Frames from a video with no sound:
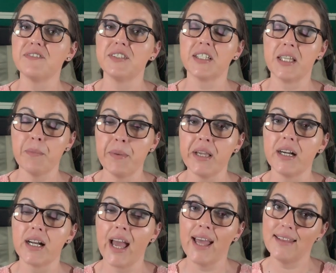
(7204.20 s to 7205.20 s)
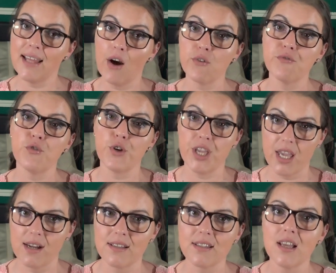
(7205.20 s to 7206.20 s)
after keeping her head down for
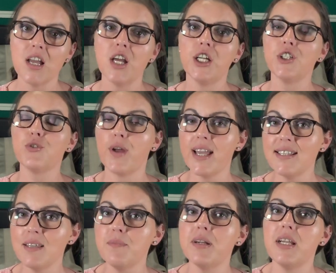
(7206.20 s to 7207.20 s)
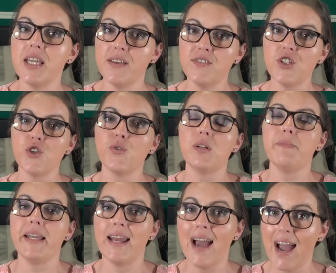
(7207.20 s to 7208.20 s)
years. Tracy believes she will
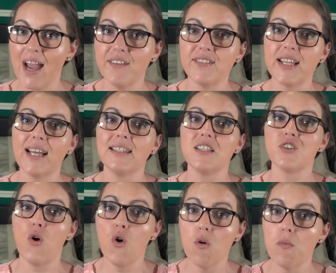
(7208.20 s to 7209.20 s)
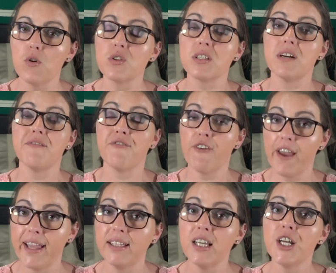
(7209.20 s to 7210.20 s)
be knifed and is almost
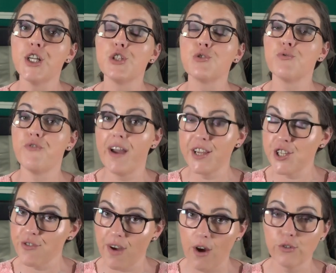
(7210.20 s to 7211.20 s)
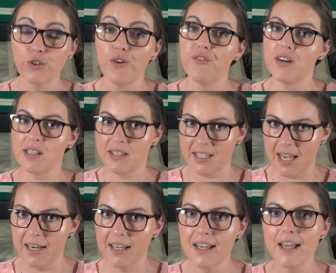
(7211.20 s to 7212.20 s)
afraid to venture out of her cell."